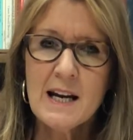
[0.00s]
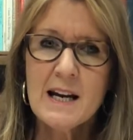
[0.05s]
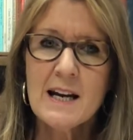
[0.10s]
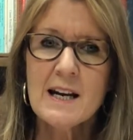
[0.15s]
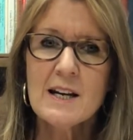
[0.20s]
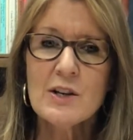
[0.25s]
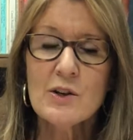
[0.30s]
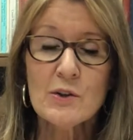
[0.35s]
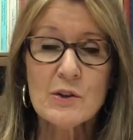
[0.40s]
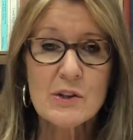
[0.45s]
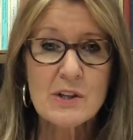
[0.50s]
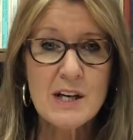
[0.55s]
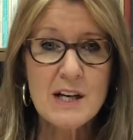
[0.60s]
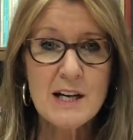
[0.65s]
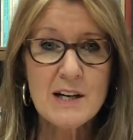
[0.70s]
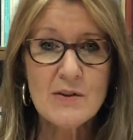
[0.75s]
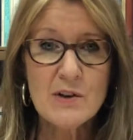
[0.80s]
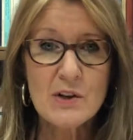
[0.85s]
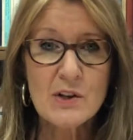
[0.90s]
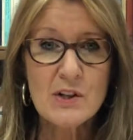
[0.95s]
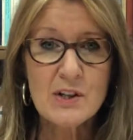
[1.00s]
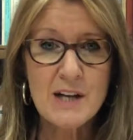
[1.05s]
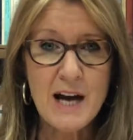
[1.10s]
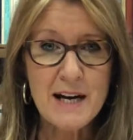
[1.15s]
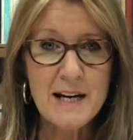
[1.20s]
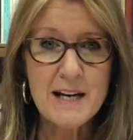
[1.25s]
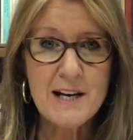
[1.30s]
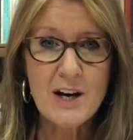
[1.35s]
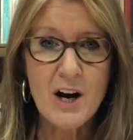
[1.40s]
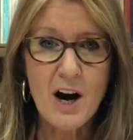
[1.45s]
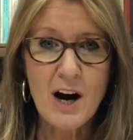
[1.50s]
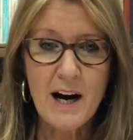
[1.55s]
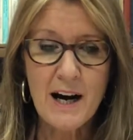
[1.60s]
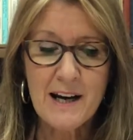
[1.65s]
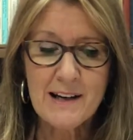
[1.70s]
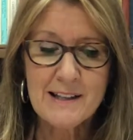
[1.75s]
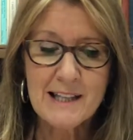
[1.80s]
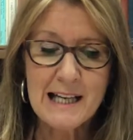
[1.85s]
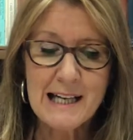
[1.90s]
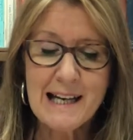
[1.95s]
You'll see in the study
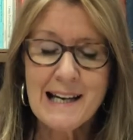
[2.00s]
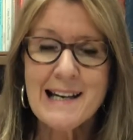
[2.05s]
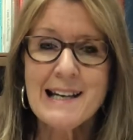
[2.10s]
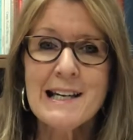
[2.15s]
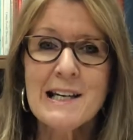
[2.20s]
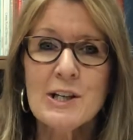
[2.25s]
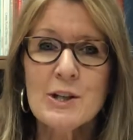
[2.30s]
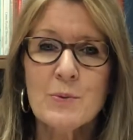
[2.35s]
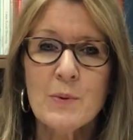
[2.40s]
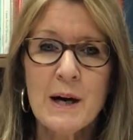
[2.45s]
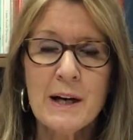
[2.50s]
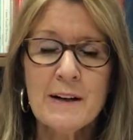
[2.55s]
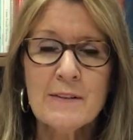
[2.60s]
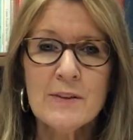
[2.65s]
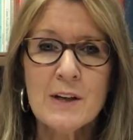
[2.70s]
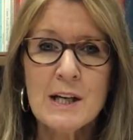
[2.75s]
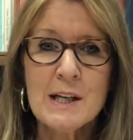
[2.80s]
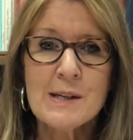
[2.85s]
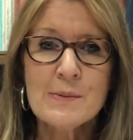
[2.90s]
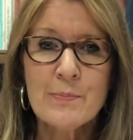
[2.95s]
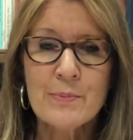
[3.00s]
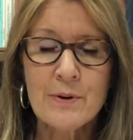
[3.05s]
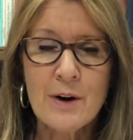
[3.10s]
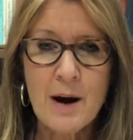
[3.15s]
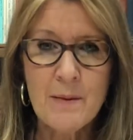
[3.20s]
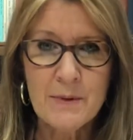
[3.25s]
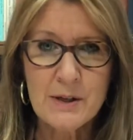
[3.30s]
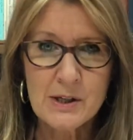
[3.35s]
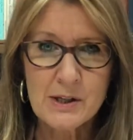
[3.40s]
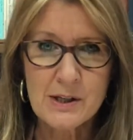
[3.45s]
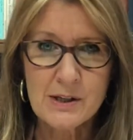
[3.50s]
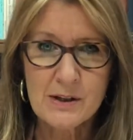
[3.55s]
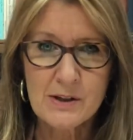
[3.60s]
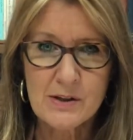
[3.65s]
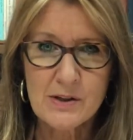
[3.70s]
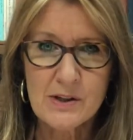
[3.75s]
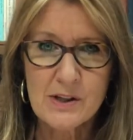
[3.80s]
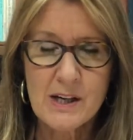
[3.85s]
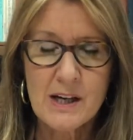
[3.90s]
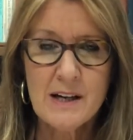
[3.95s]
guide that each one of these
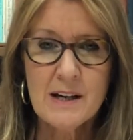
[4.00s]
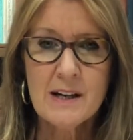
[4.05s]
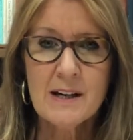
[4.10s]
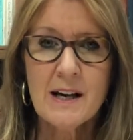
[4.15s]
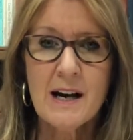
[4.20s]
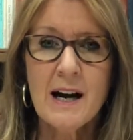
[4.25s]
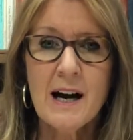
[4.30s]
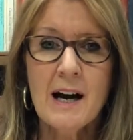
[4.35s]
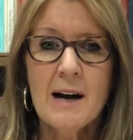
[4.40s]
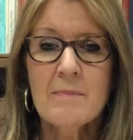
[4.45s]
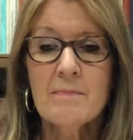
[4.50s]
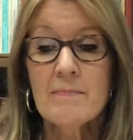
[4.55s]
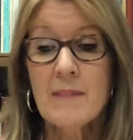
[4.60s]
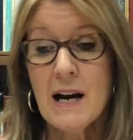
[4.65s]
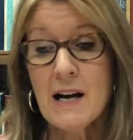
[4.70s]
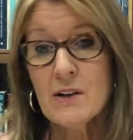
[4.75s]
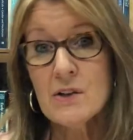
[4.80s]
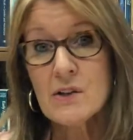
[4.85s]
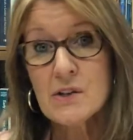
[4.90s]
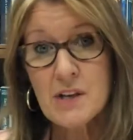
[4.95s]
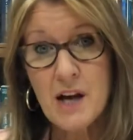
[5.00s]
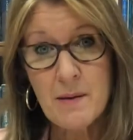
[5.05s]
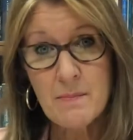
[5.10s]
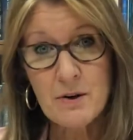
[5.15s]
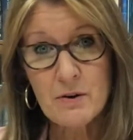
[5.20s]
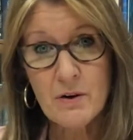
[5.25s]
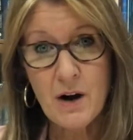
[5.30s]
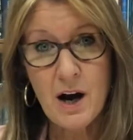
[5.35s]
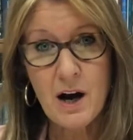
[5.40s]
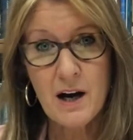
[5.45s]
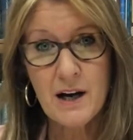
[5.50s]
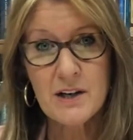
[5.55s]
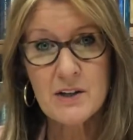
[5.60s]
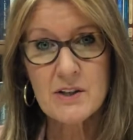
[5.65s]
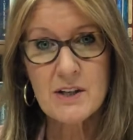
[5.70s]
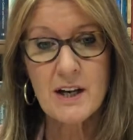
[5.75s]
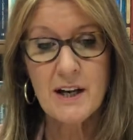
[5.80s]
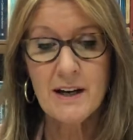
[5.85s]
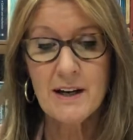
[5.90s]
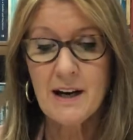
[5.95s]
promises are
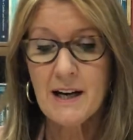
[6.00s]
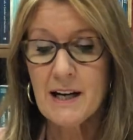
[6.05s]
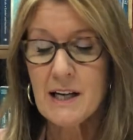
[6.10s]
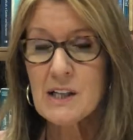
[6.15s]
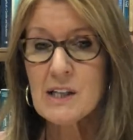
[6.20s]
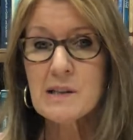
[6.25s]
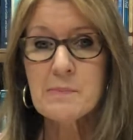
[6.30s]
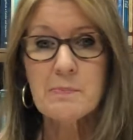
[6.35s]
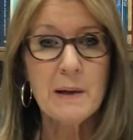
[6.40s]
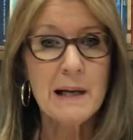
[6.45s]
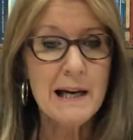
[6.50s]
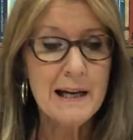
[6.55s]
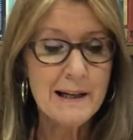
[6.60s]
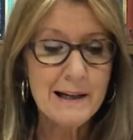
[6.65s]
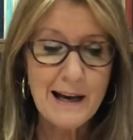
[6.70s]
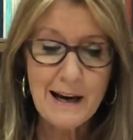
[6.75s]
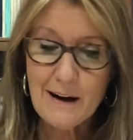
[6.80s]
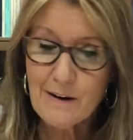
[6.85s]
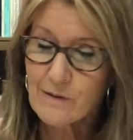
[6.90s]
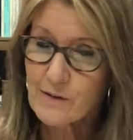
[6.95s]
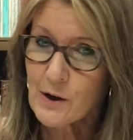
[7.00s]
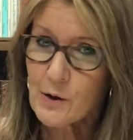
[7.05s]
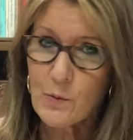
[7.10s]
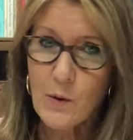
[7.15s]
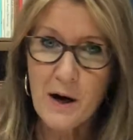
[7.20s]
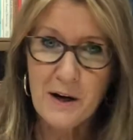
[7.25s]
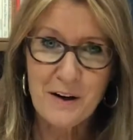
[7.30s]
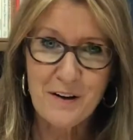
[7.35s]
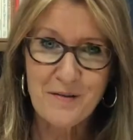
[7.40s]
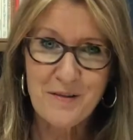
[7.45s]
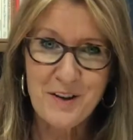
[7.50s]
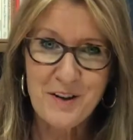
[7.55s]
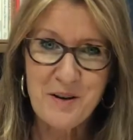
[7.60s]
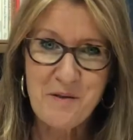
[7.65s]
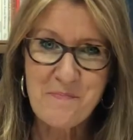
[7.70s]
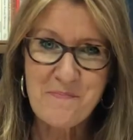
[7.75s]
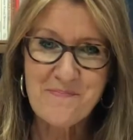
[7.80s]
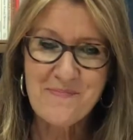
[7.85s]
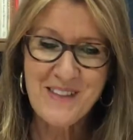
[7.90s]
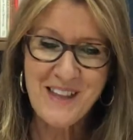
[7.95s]
summarized, and I explain every one of
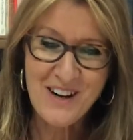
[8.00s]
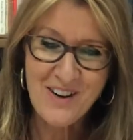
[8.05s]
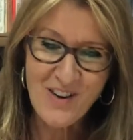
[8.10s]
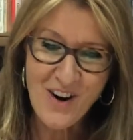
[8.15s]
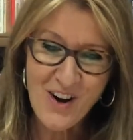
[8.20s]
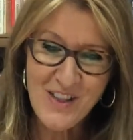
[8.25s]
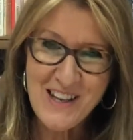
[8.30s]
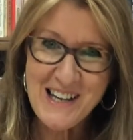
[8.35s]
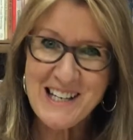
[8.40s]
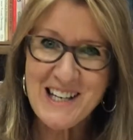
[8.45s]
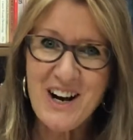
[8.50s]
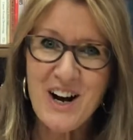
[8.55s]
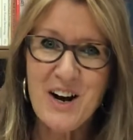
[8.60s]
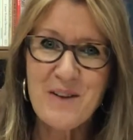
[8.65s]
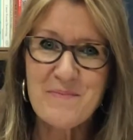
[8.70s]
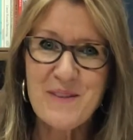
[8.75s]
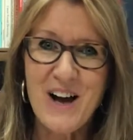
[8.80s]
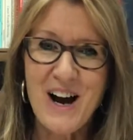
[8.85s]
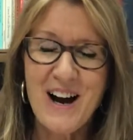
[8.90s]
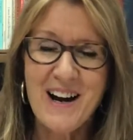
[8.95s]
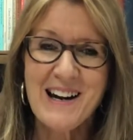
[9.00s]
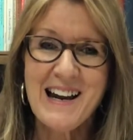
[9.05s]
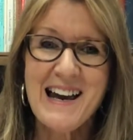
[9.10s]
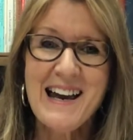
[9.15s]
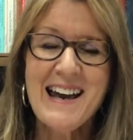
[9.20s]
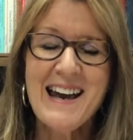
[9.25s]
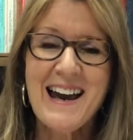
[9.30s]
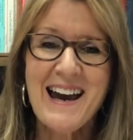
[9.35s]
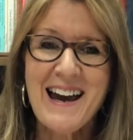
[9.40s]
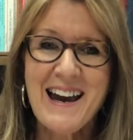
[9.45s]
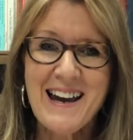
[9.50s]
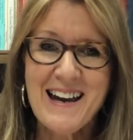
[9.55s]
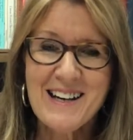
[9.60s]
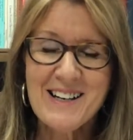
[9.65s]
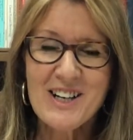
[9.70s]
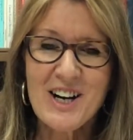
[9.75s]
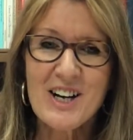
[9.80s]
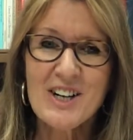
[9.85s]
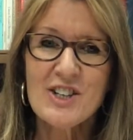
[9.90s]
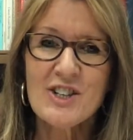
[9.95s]
them that are on the timeline, and
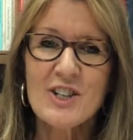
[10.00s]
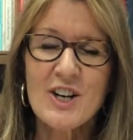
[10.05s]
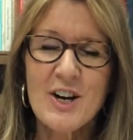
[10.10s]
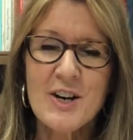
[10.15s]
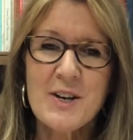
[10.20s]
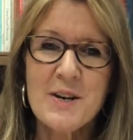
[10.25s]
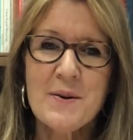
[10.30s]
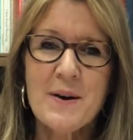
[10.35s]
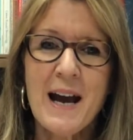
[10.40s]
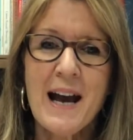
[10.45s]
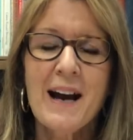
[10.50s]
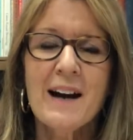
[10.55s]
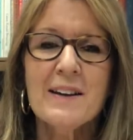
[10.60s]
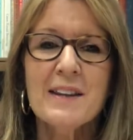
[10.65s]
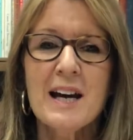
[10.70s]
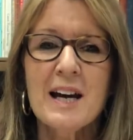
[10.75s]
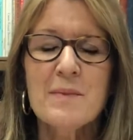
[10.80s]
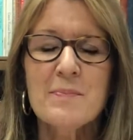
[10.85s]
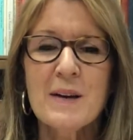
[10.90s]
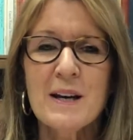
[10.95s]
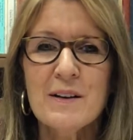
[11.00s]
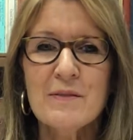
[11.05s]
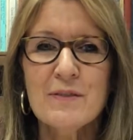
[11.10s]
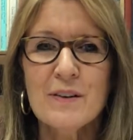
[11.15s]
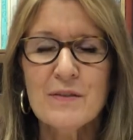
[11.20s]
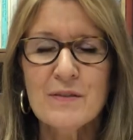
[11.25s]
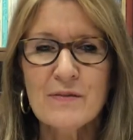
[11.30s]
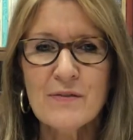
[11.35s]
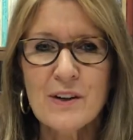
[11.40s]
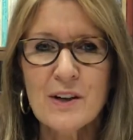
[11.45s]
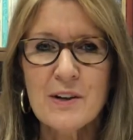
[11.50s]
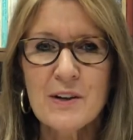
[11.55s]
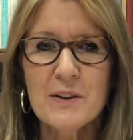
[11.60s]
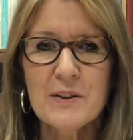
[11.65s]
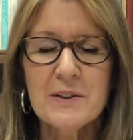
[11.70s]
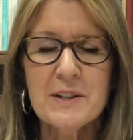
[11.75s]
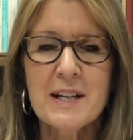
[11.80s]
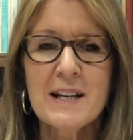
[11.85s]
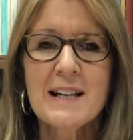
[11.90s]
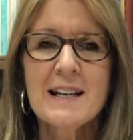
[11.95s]
I show you how they're being
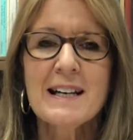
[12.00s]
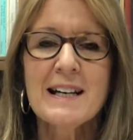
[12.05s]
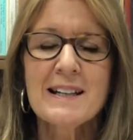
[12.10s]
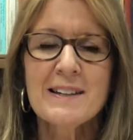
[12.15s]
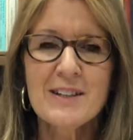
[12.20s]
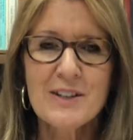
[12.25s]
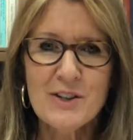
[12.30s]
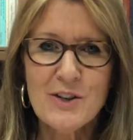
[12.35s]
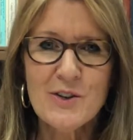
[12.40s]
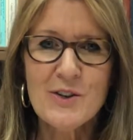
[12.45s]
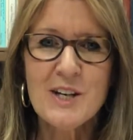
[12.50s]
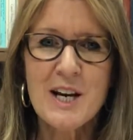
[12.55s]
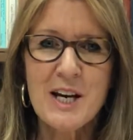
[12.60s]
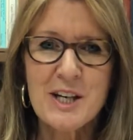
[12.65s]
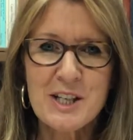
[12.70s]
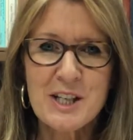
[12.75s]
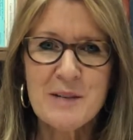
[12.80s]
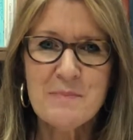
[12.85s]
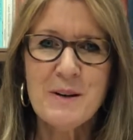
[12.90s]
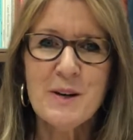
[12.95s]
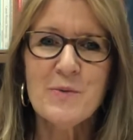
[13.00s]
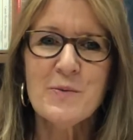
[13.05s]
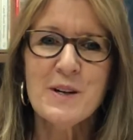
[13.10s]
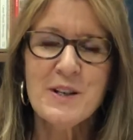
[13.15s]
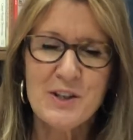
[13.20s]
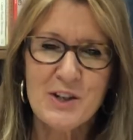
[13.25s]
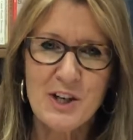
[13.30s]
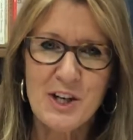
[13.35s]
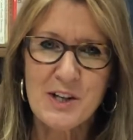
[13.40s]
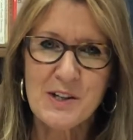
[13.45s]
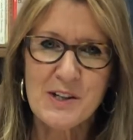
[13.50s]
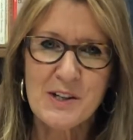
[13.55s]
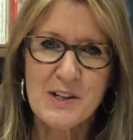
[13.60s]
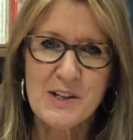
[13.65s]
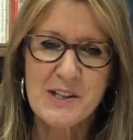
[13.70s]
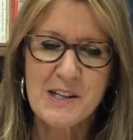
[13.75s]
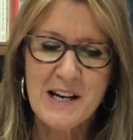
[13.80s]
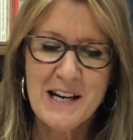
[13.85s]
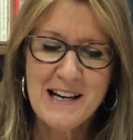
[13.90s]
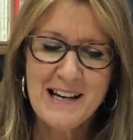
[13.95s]
fulfilled in the New Testament with Jesus.